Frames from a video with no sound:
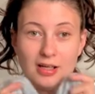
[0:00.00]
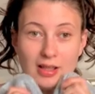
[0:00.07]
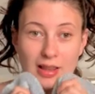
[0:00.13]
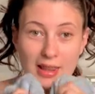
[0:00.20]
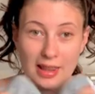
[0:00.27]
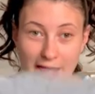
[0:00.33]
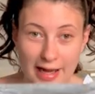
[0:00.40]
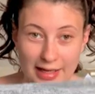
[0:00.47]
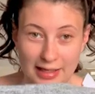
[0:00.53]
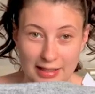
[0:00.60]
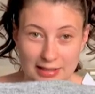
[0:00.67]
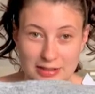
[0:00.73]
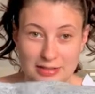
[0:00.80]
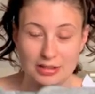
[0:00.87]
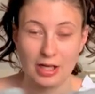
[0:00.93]

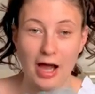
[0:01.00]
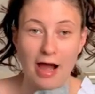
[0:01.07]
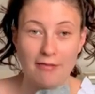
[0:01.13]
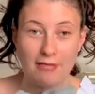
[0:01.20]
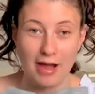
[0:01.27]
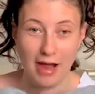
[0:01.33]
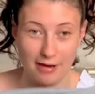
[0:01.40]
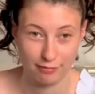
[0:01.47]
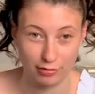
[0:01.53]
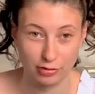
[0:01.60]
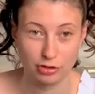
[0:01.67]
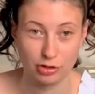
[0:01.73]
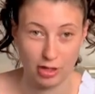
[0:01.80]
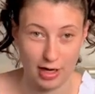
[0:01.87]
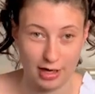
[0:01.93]
leggings I've ever
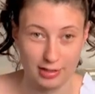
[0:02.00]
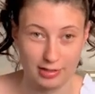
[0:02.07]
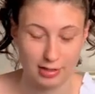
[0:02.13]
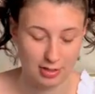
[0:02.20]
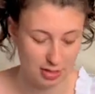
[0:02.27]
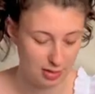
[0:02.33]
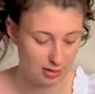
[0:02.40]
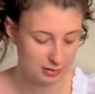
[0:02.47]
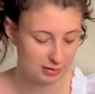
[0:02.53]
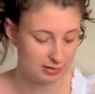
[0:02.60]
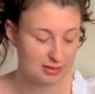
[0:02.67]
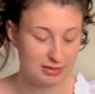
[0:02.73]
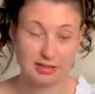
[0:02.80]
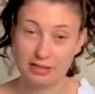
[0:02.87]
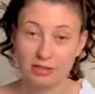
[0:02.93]
tried.
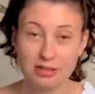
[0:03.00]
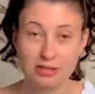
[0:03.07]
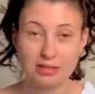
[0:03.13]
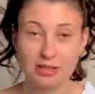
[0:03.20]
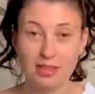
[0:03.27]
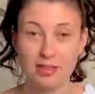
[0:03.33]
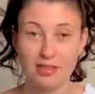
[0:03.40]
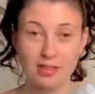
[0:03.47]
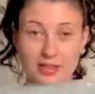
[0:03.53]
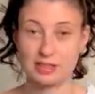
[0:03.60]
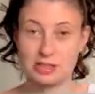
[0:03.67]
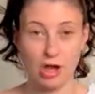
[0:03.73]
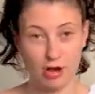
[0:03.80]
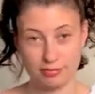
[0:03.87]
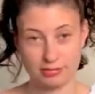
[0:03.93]
Seriously, the
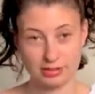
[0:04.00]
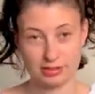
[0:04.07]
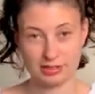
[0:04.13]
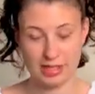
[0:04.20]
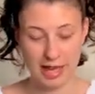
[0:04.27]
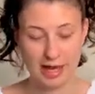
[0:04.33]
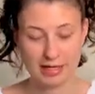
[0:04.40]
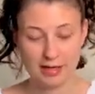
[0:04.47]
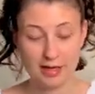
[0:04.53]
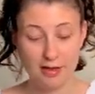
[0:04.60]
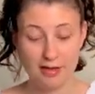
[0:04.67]
softest. And